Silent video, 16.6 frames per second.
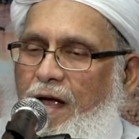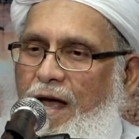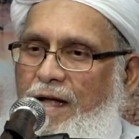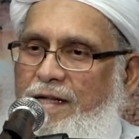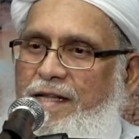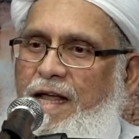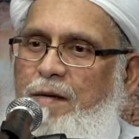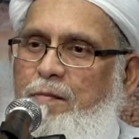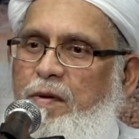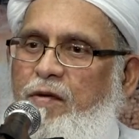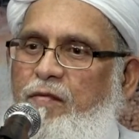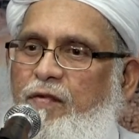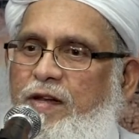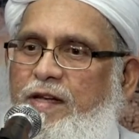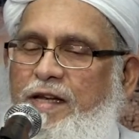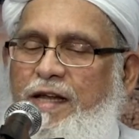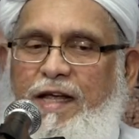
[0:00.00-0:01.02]
And then,
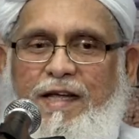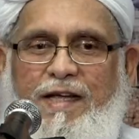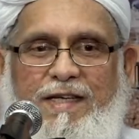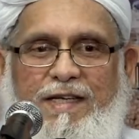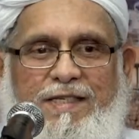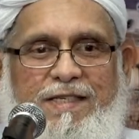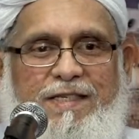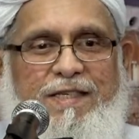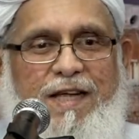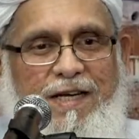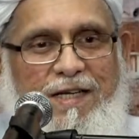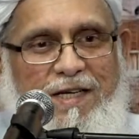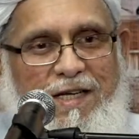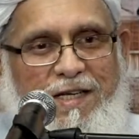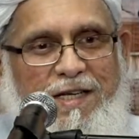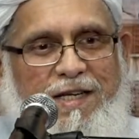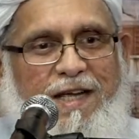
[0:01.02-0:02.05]
befitting his
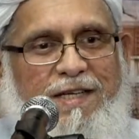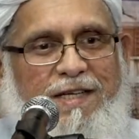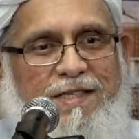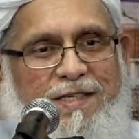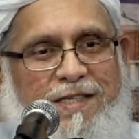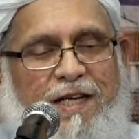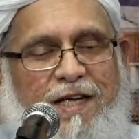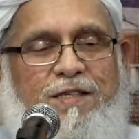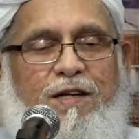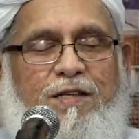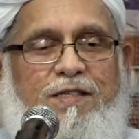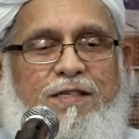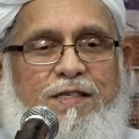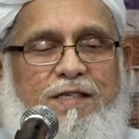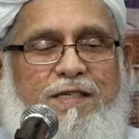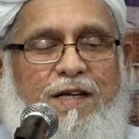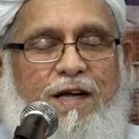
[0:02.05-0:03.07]
dignity and
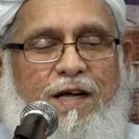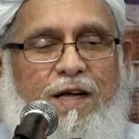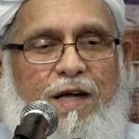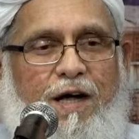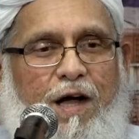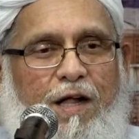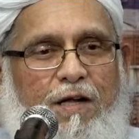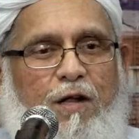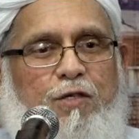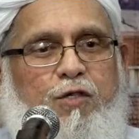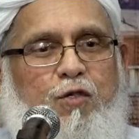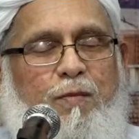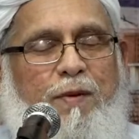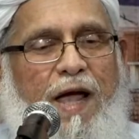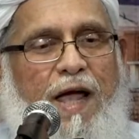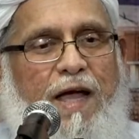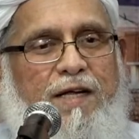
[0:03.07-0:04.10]
status, Allah
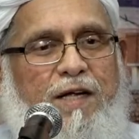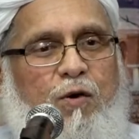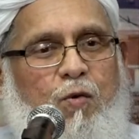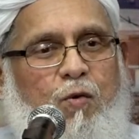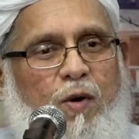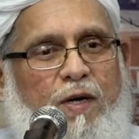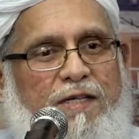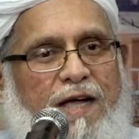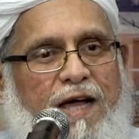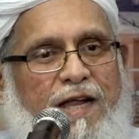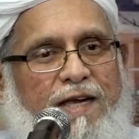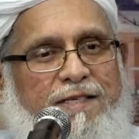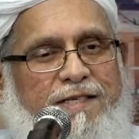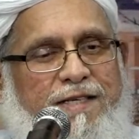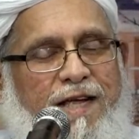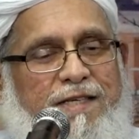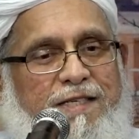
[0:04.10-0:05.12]
subhanahu wa ta'ala
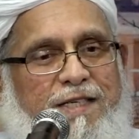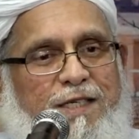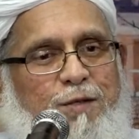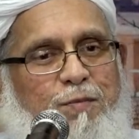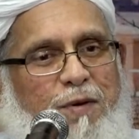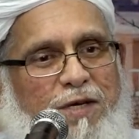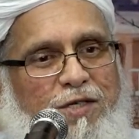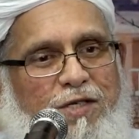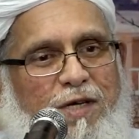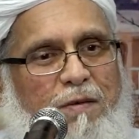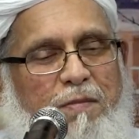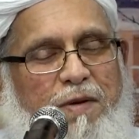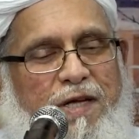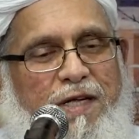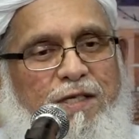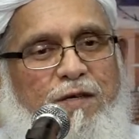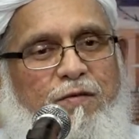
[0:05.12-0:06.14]
sent a special
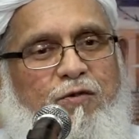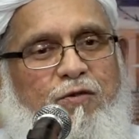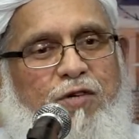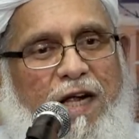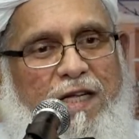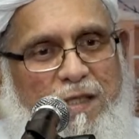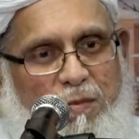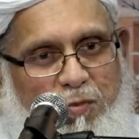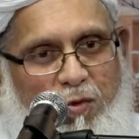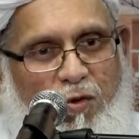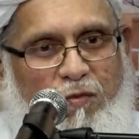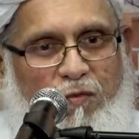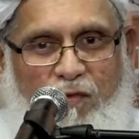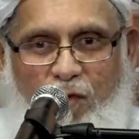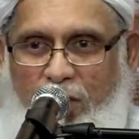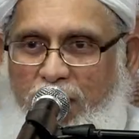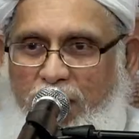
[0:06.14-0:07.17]
means of transport
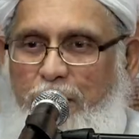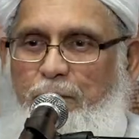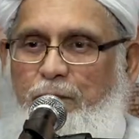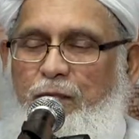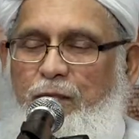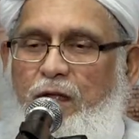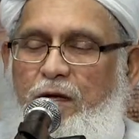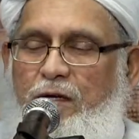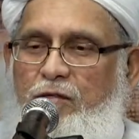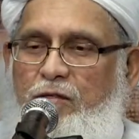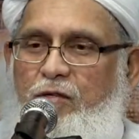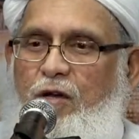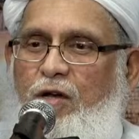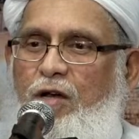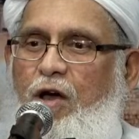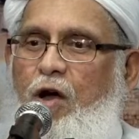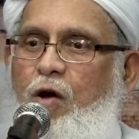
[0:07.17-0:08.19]
for him,
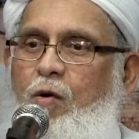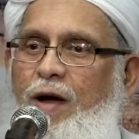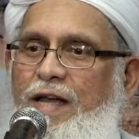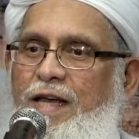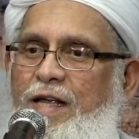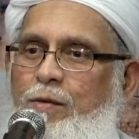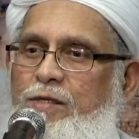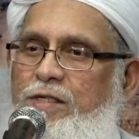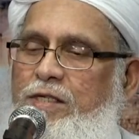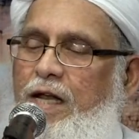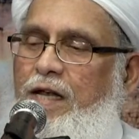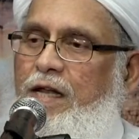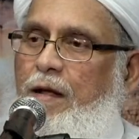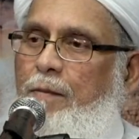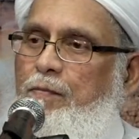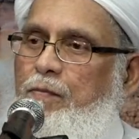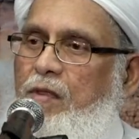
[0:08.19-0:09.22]
sallallahu alayhi
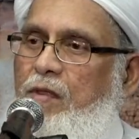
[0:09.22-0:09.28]
wasallam.